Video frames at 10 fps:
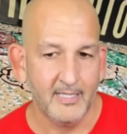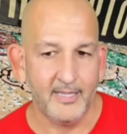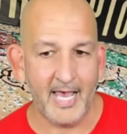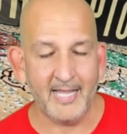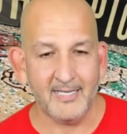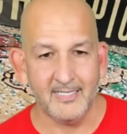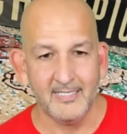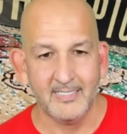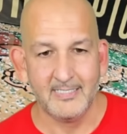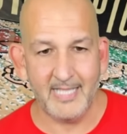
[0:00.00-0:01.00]
that
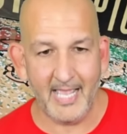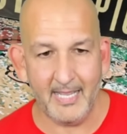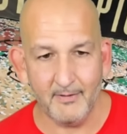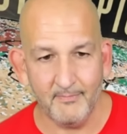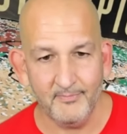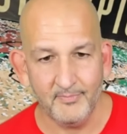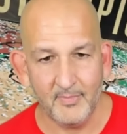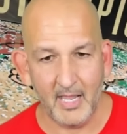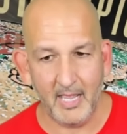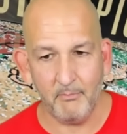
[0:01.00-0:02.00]
Tatum
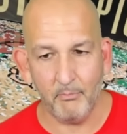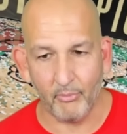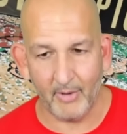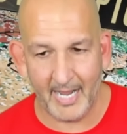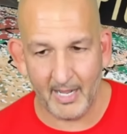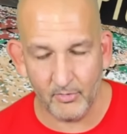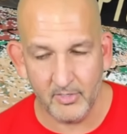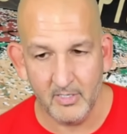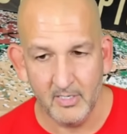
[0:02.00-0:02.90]
and Brown